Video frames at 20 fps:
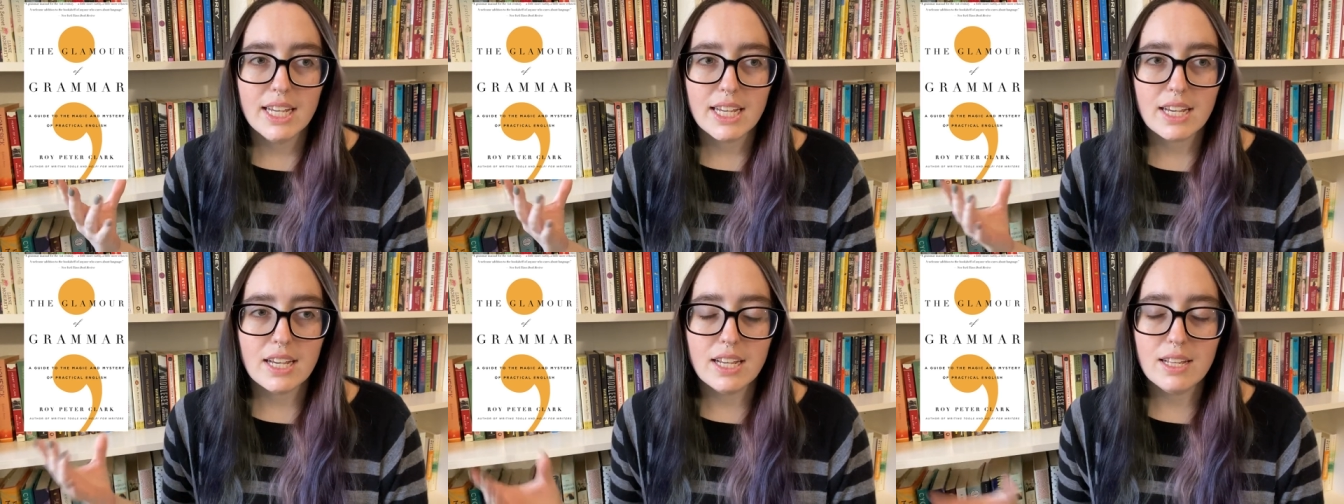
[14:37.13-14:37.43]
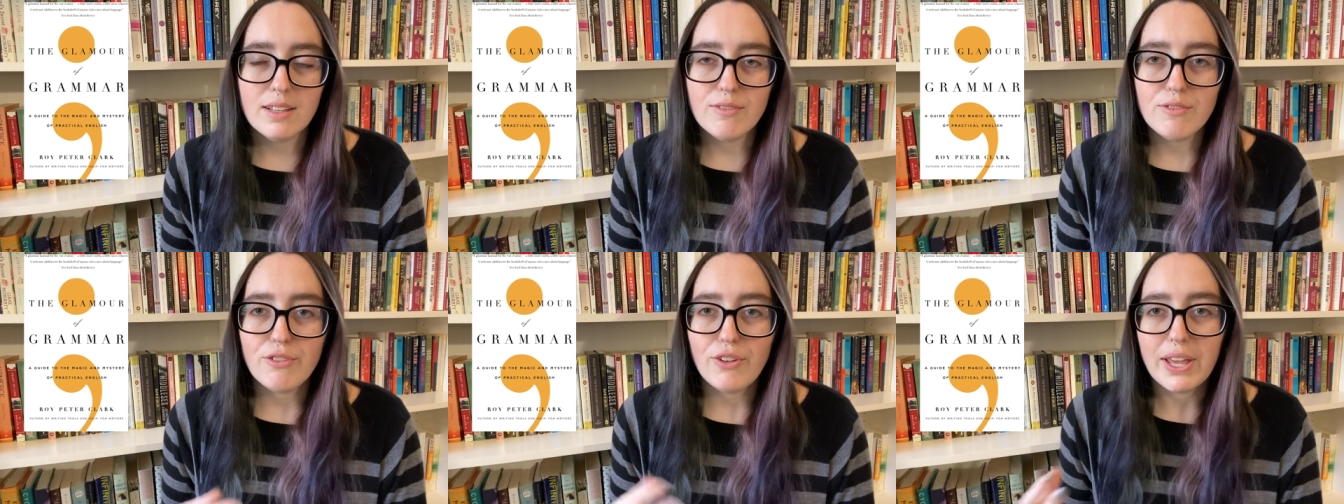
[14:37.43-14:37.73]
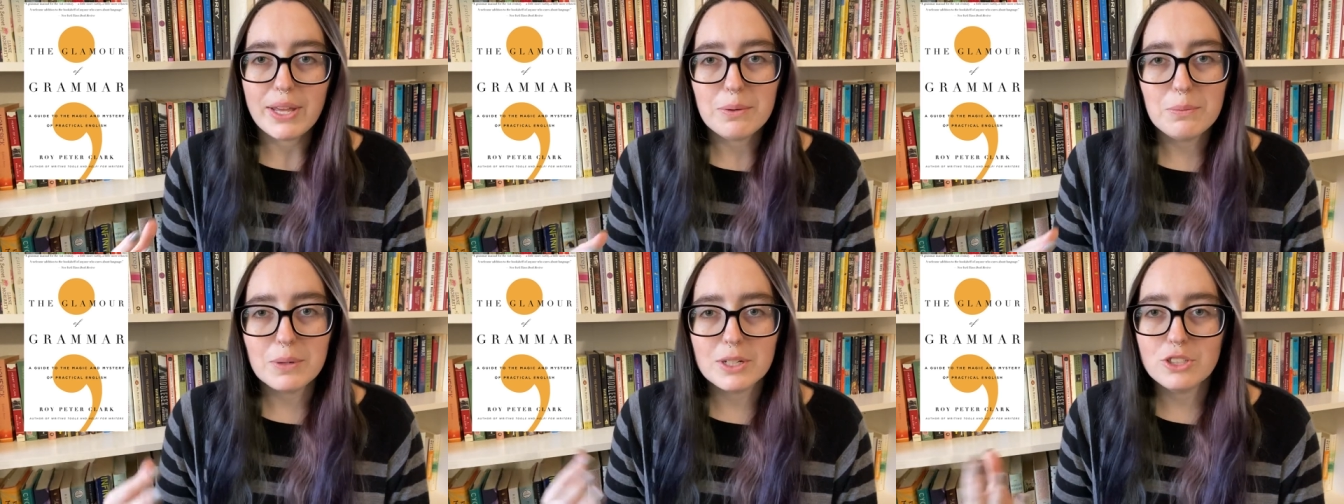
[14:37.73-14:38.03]

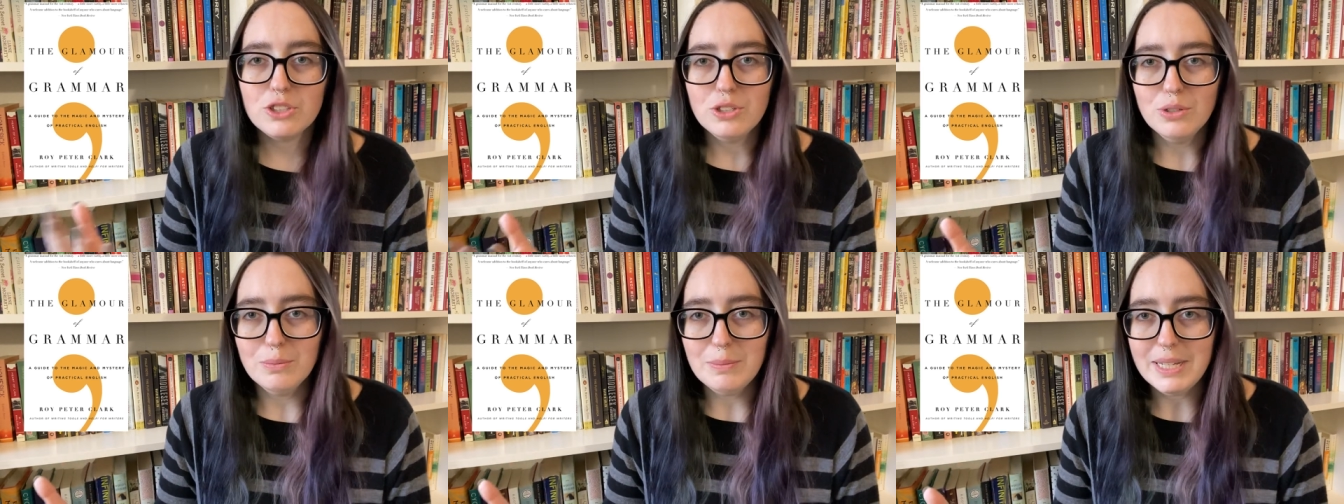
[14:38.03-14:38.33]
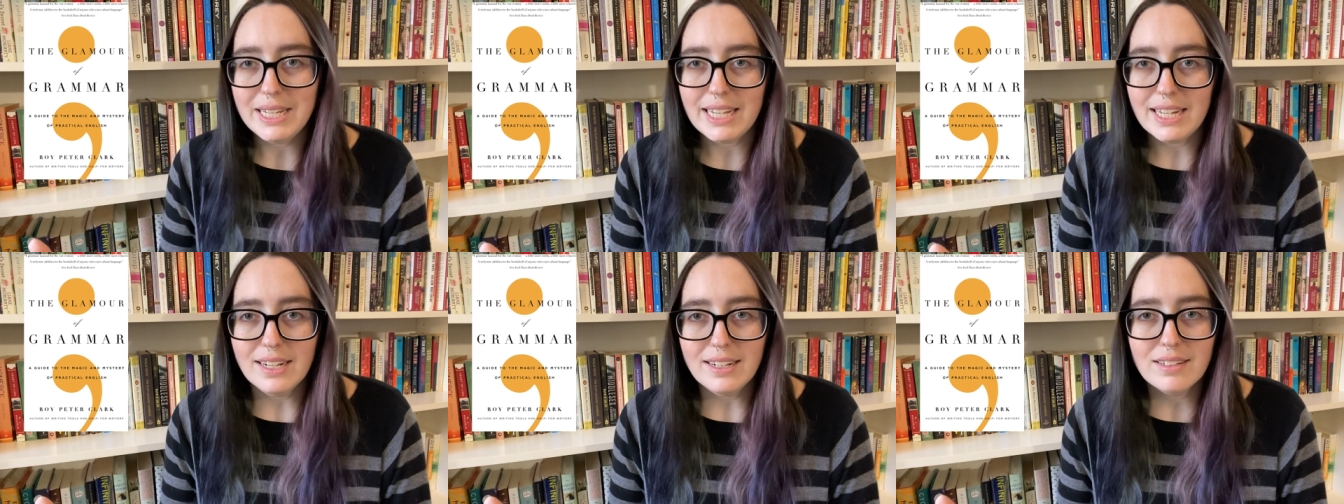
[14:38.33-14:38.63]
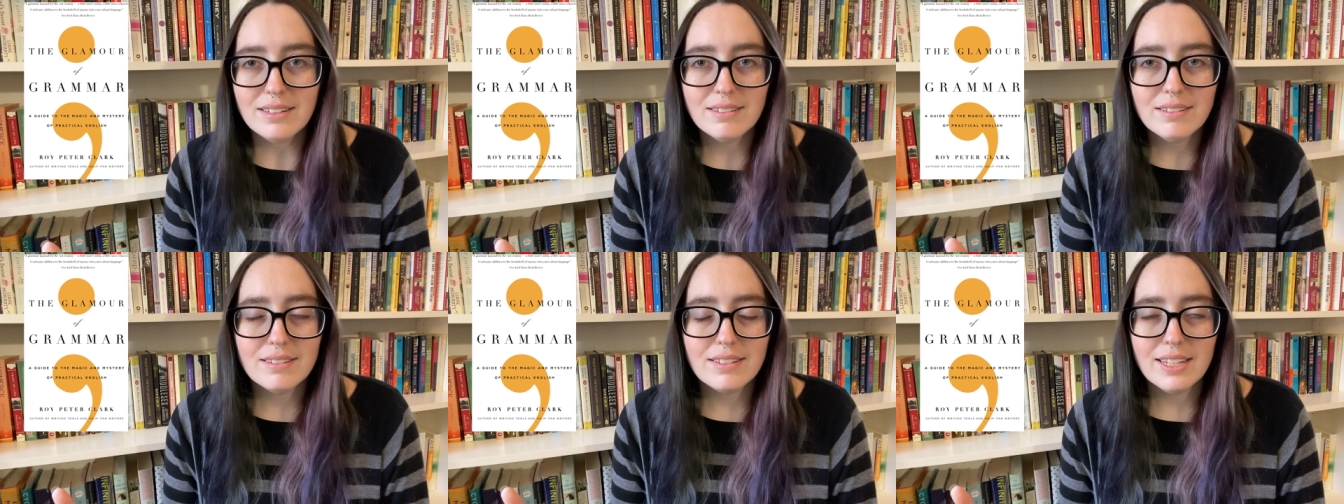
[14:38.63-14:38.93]
convey what you
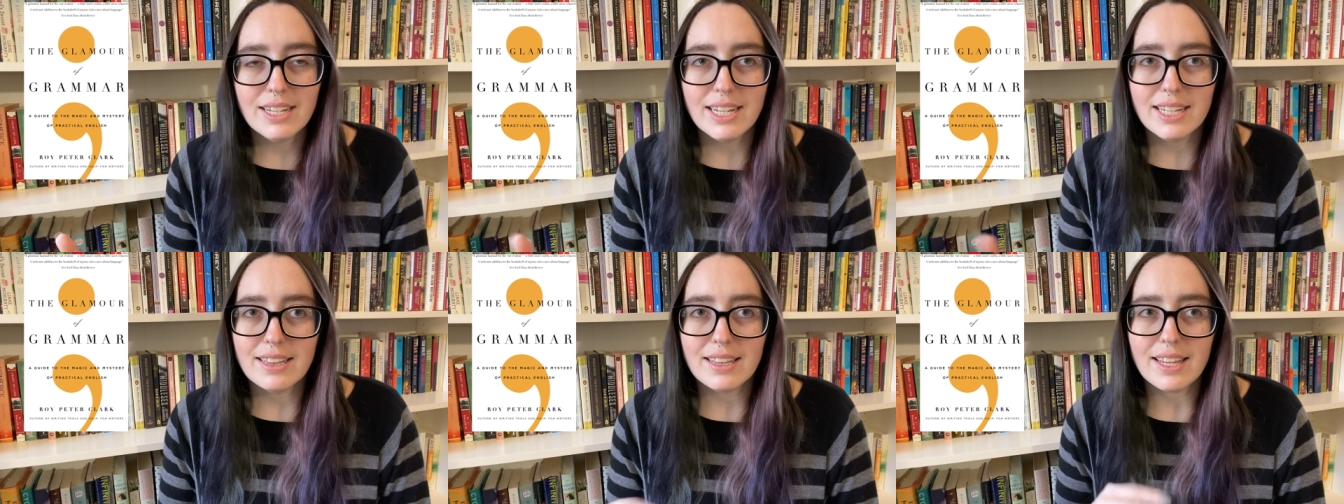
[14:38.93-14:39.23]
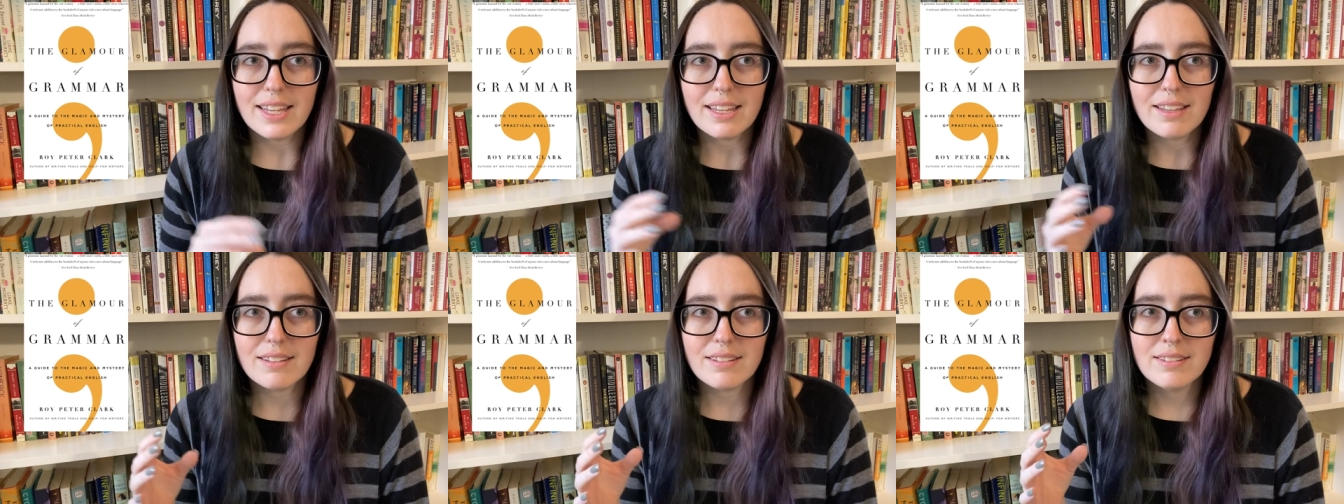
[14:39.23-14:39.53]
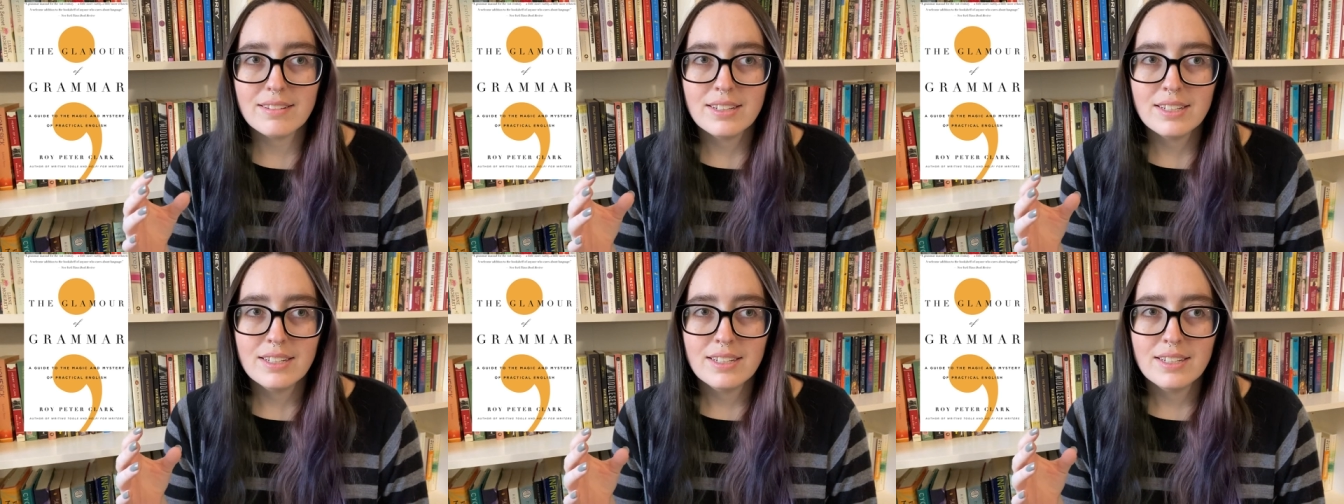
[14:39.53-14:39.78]
mean in like